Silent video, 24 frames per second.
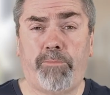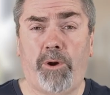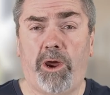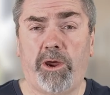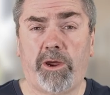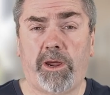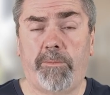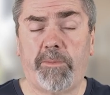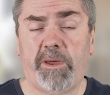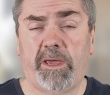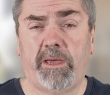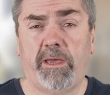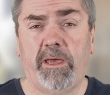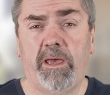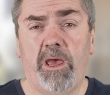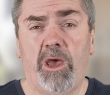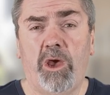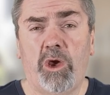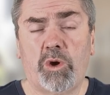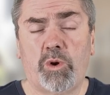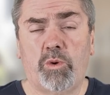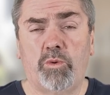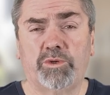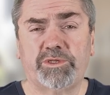programming
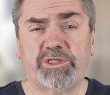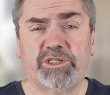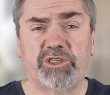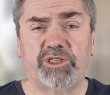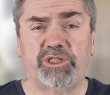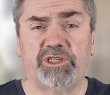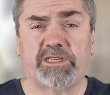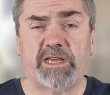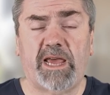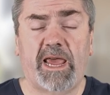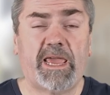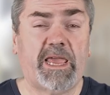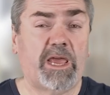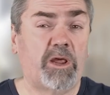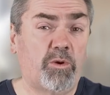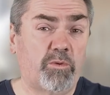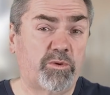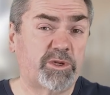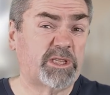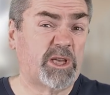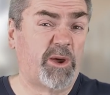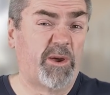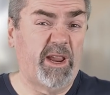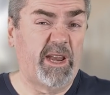course that you take, and
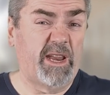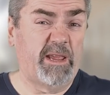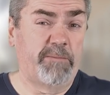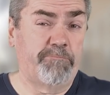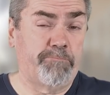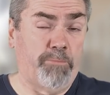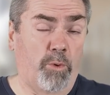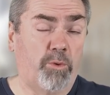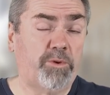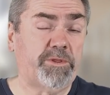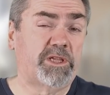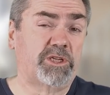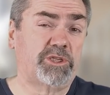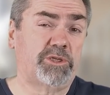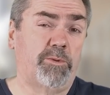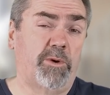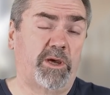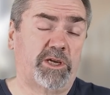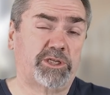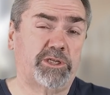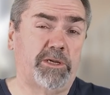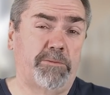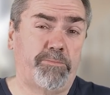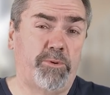also any book that you
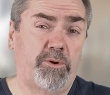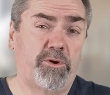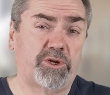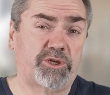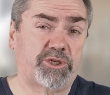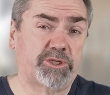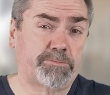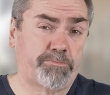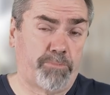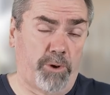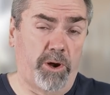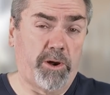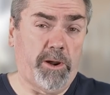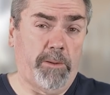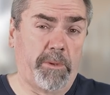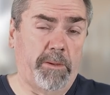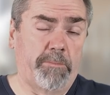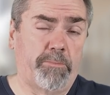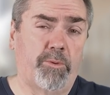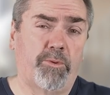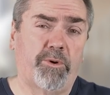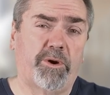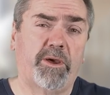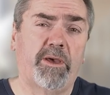actually purchase, programming
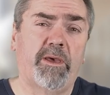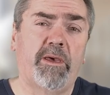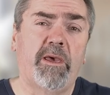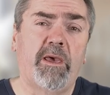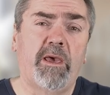book.